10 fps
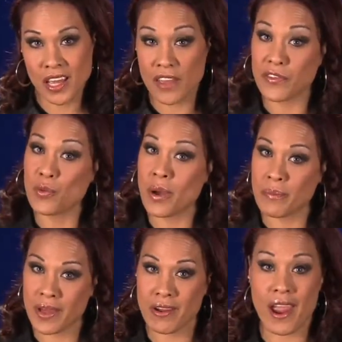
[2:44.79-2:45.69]
if you want
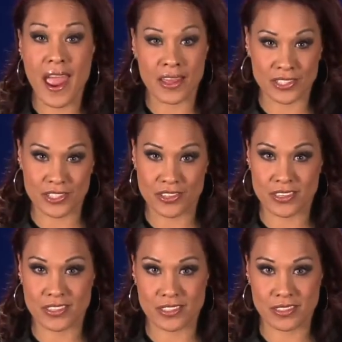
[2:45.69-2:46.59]
better
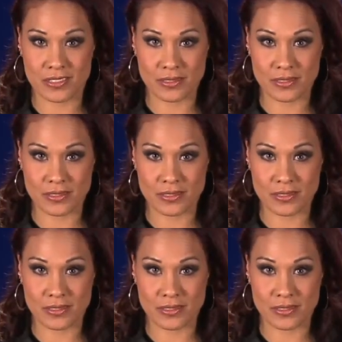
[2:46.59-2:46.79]
answers.